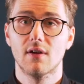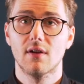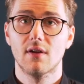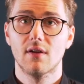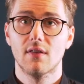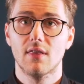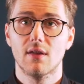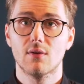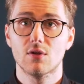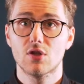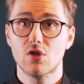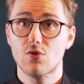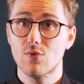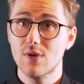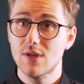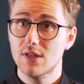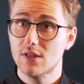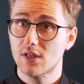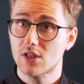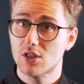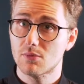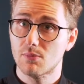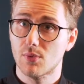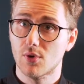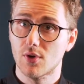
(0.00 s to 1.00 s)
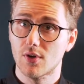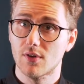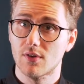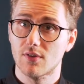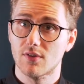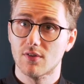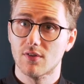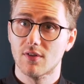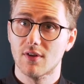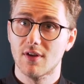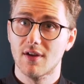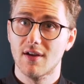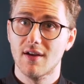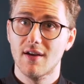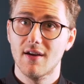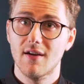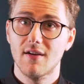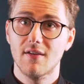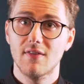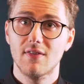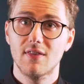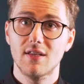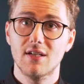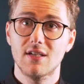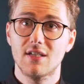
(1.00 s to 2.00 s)
That was 3 touch points.
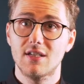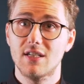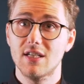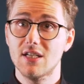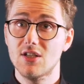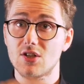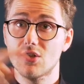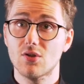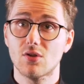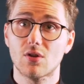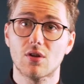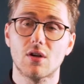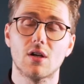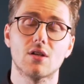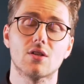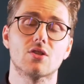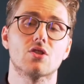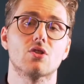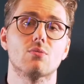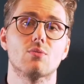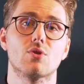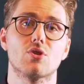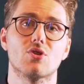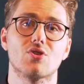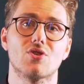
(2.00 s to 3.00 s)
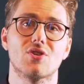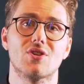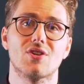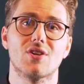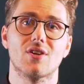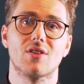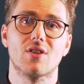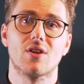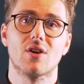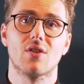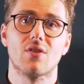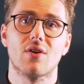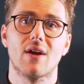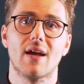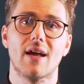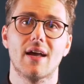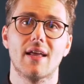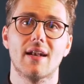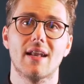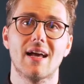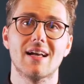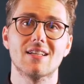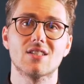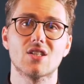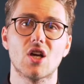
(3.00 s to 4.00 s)
The digital customer journey, on the other hand,
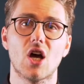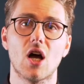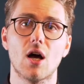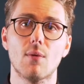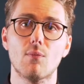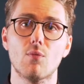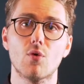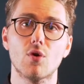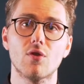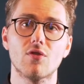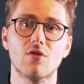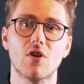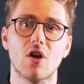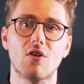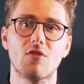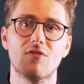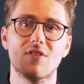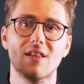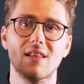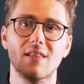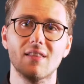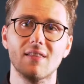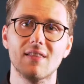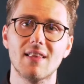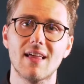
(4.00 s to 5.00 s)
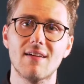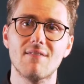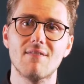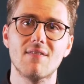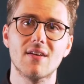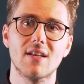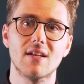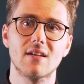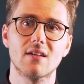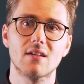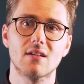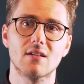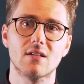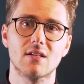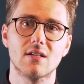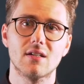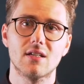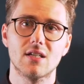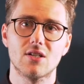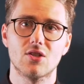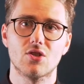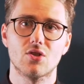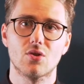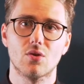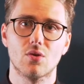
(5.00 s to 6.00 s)
has upwards of 11
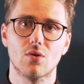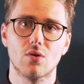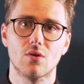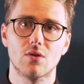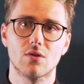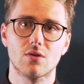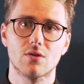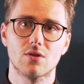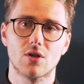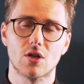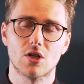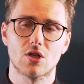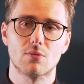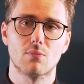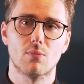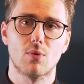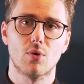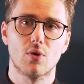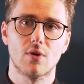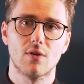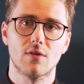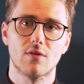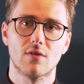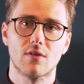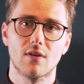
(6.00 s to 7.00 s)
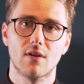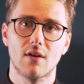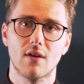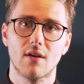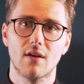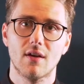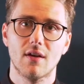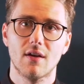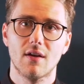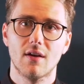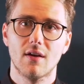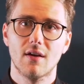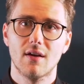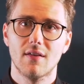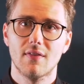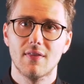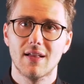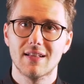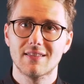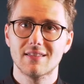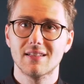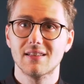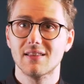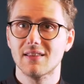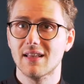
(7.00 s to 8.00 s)
digital touch points.
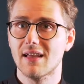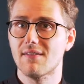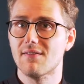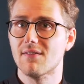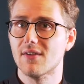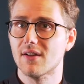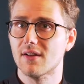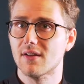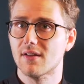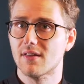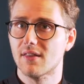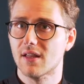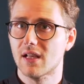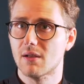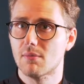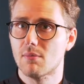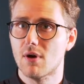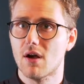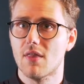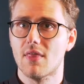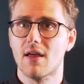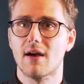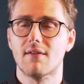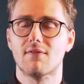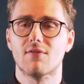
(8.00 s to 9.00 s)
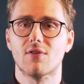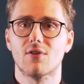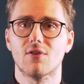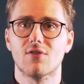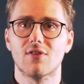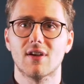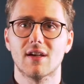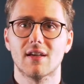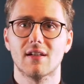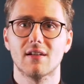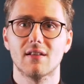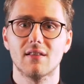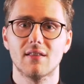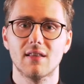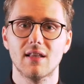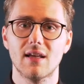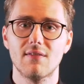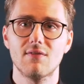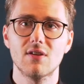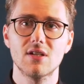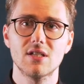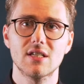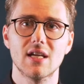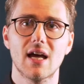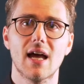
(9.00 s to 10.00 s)
That's 11. Think about that for a second.
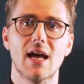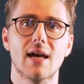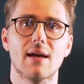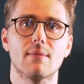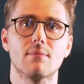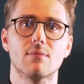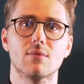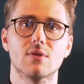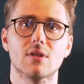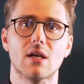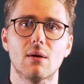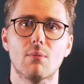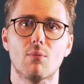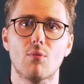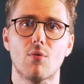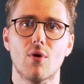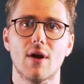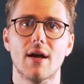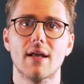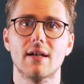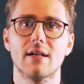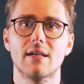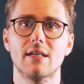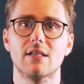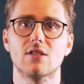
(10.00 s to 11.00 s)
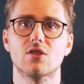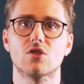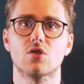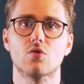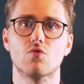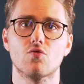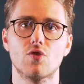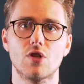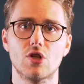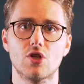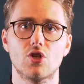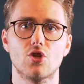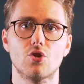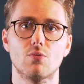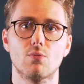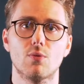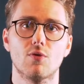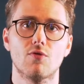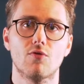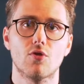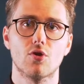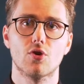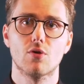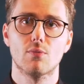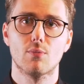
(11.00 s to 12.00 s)
11 times a brand needs to reach you
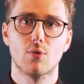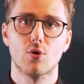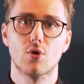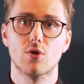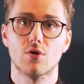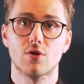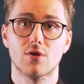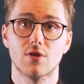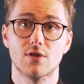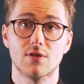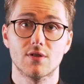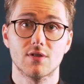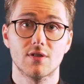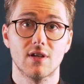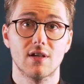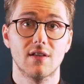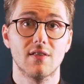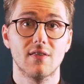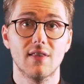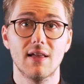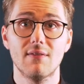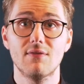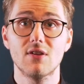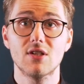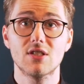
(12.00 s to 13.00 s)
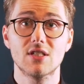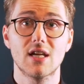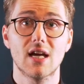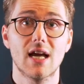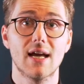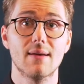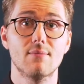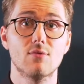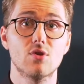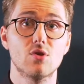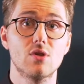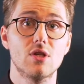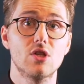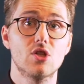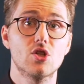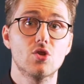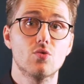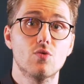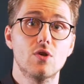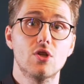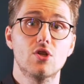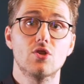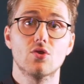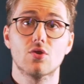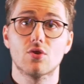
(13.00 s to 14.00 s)
before you purchase. 11 times you need to
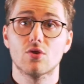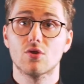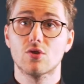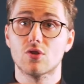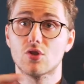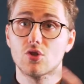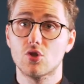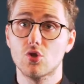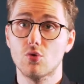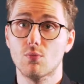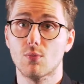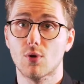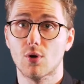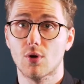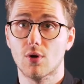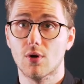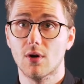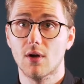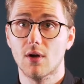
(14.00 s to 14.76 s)
reach your consumer